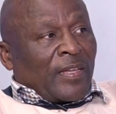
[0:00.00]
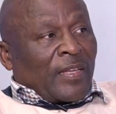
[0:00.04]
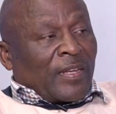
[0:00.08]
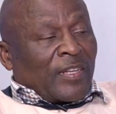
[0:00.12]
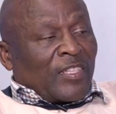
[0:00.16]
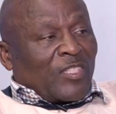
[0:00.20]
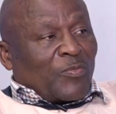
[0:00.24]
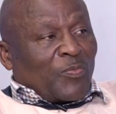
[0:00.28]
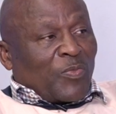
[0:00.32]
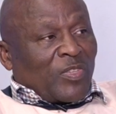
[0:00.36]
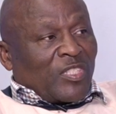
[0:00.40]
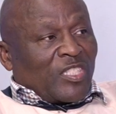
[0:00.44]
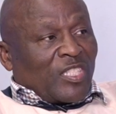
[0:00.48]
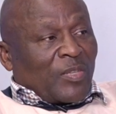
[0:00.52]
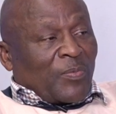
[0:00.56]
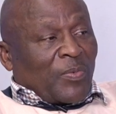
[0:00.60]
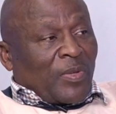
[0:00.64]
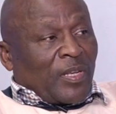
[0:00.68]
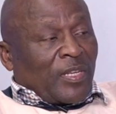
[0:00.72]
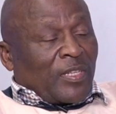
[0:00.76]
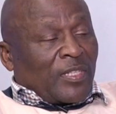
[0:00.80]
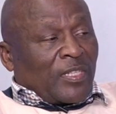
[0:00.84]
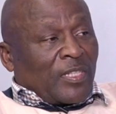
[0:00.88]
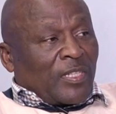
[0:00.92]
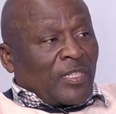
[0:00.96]

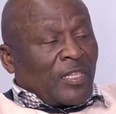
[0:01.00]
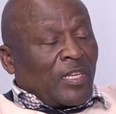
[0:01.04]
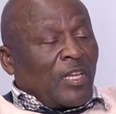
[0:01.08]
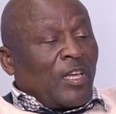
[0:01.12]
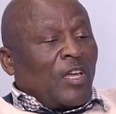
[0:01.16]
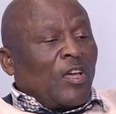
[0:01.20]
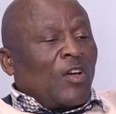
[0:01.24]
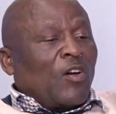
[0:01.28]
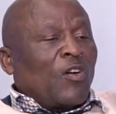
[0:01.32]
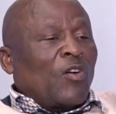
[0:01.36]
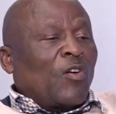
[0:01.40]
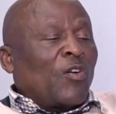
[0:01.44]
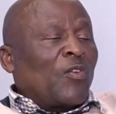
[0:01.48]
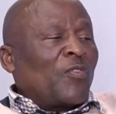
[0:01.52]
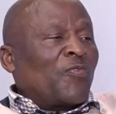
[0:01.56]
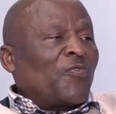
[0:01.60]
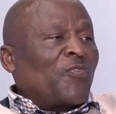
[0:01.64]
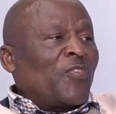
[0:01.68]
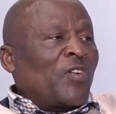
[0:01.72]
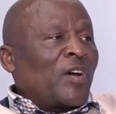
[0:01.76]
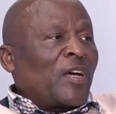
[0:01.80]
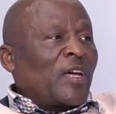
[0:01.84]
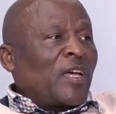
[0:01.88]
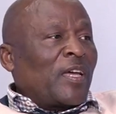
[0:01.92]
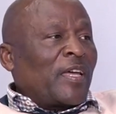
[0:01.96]
responsibility of
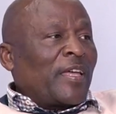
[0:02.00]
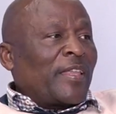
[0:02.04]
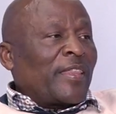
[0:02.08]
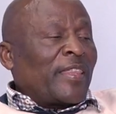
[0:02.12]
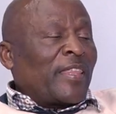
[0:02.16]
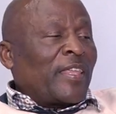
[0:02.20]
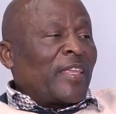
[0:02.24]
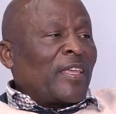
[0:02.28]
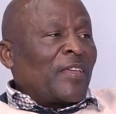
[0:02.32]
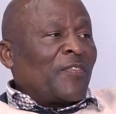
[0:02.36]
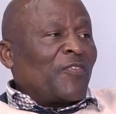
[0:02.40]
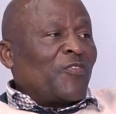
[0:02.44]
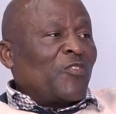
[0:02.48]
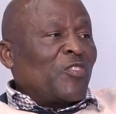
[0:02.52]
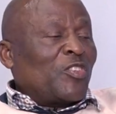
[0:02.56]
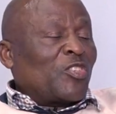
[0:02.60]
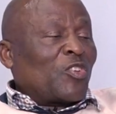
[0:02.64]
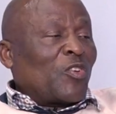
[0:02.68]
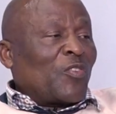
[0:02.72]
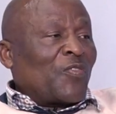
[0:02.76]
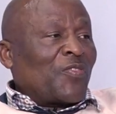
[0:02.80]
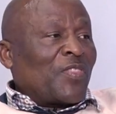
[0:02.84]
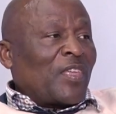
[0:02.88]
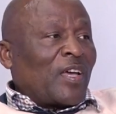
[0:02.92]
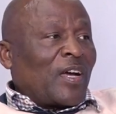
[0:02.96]
the future
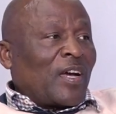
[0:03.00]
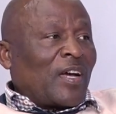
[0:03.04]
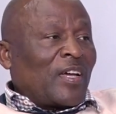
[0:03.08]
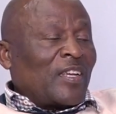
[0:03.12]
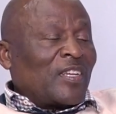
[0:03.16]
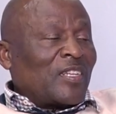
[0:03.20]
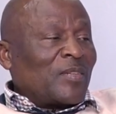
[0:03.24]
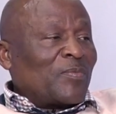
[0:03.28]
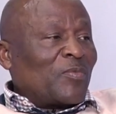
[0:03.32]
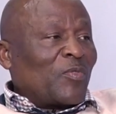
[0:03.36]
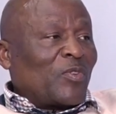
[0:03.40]
of their country,